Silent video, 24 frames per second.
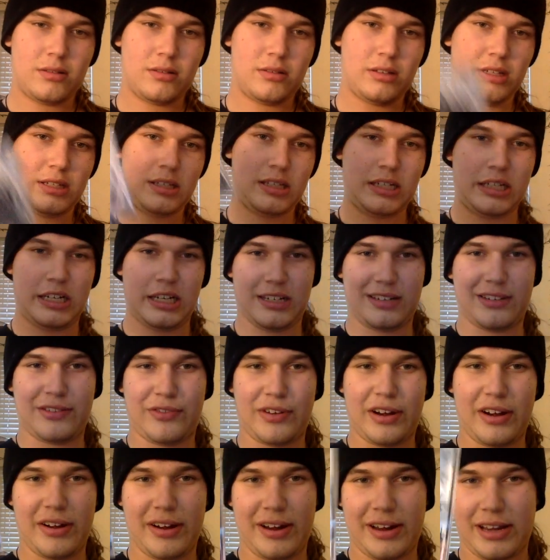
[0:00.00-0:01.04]
This is just
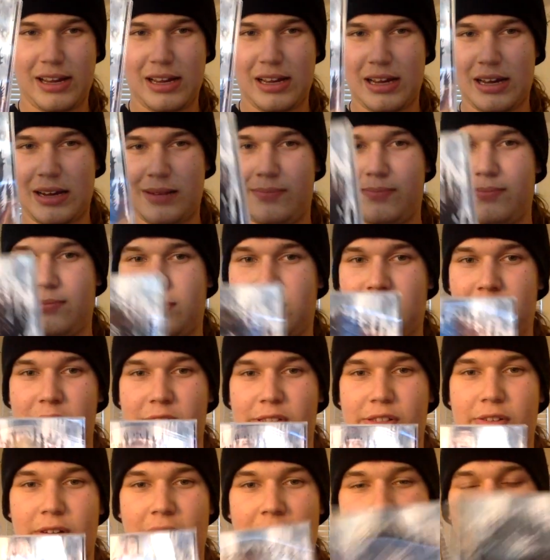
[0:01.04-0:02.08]
very good,
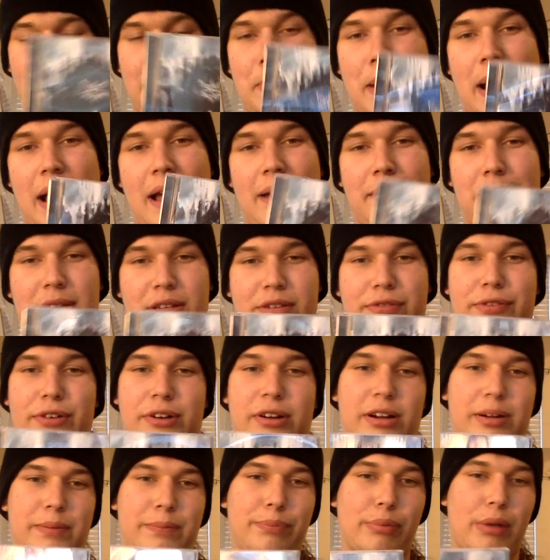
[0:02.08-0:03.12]
straight up
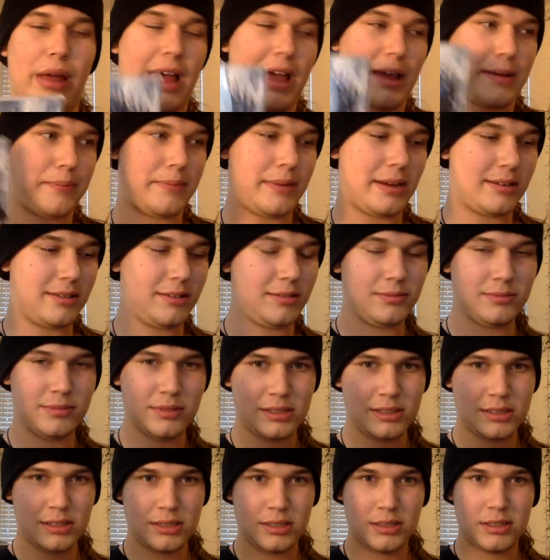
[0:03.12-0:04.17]
atmospheric black metal.
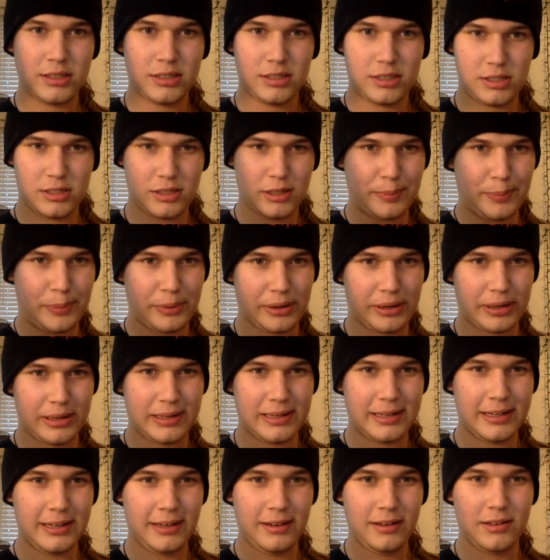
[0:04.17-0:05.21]
Super
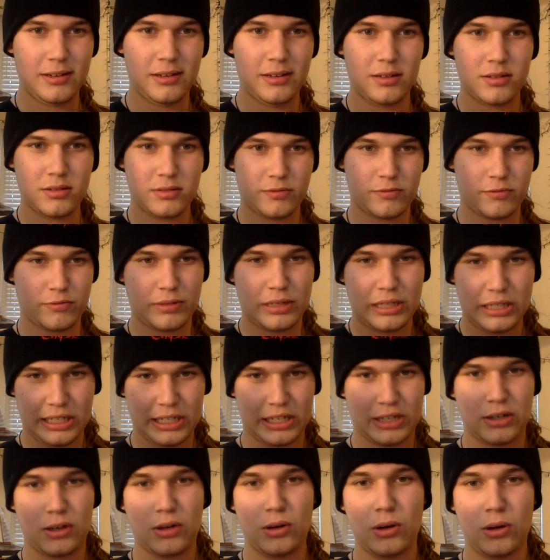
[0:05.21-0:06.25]
good really
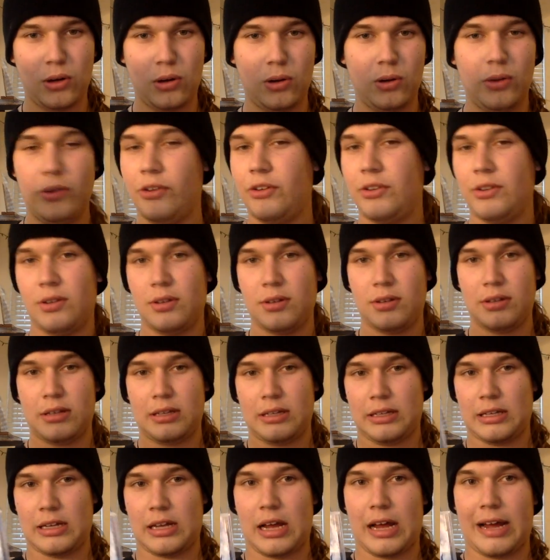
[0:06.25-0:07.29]
cool.
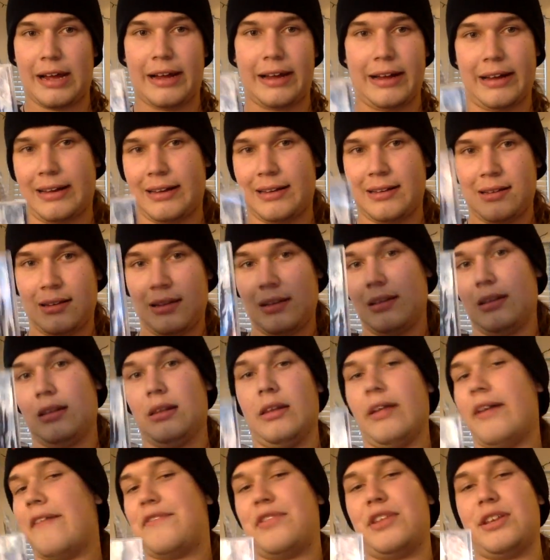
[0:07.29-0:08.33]
Uh,
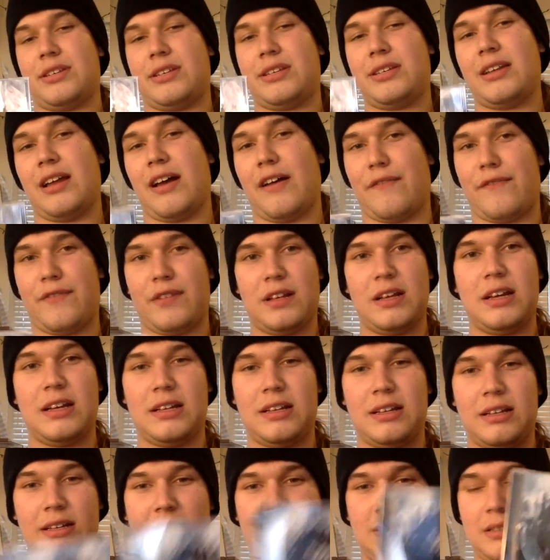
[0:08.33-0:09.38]
love this stuff.
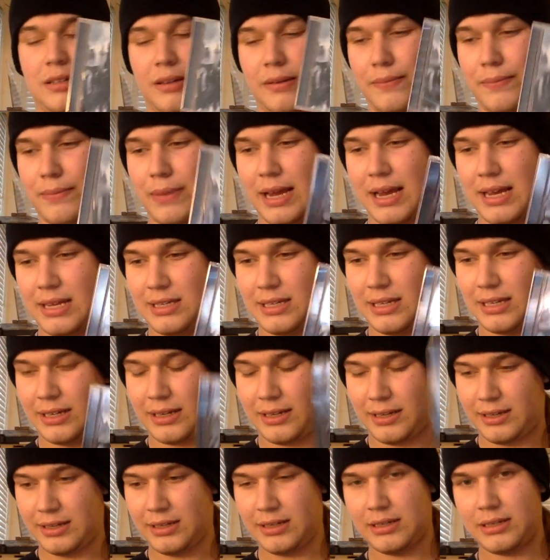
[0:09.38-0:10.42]
It is
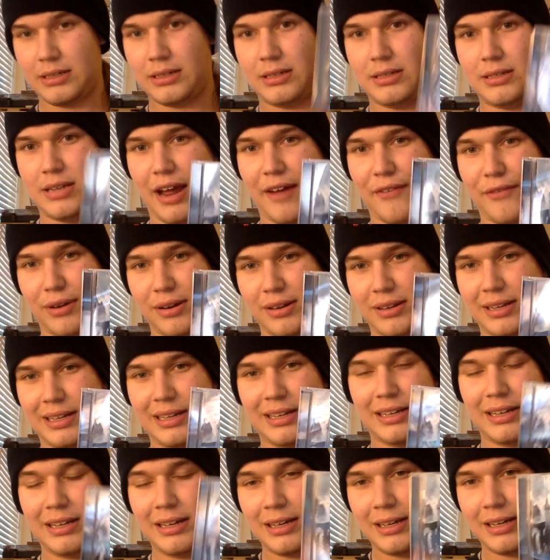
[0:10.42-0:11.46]
amazing.
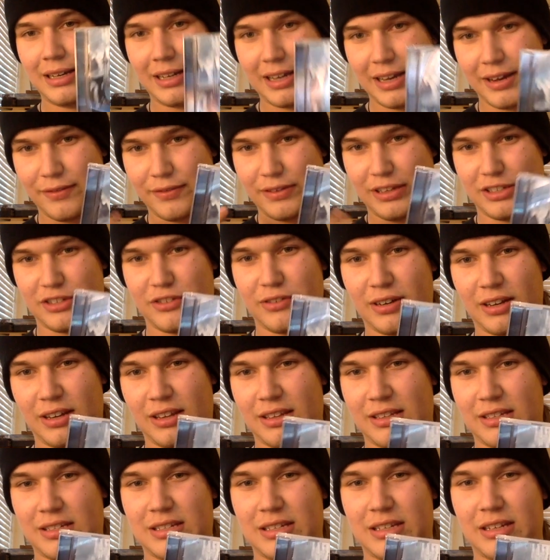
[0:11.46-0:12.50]
Definitely give this one a
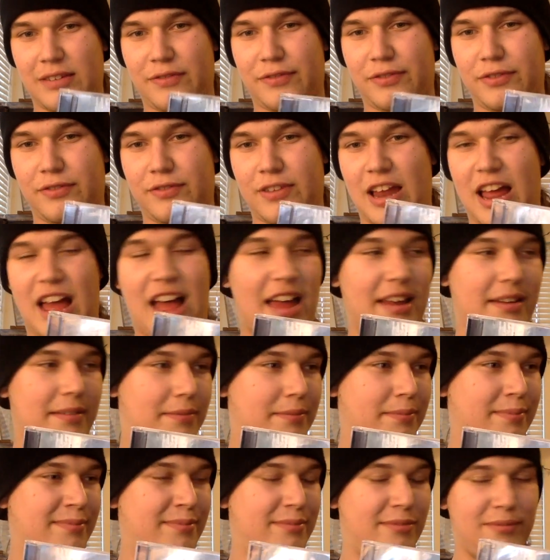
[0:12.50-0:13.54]
listen if you've not
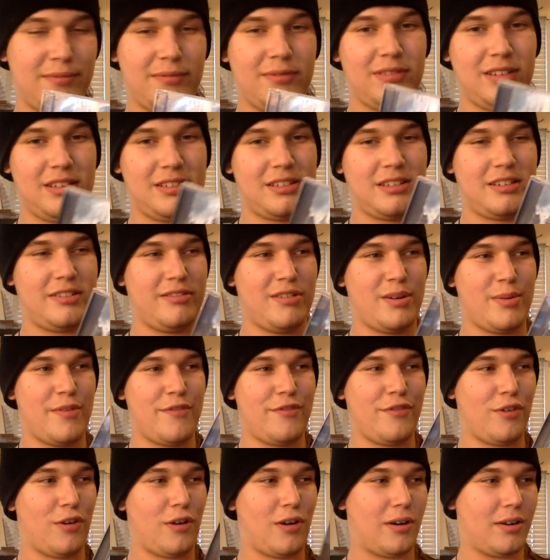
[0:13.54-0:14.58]
listened to it
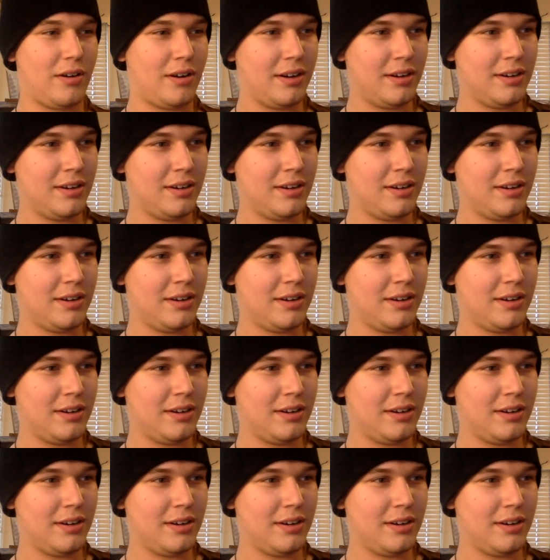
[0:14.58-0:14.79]
before.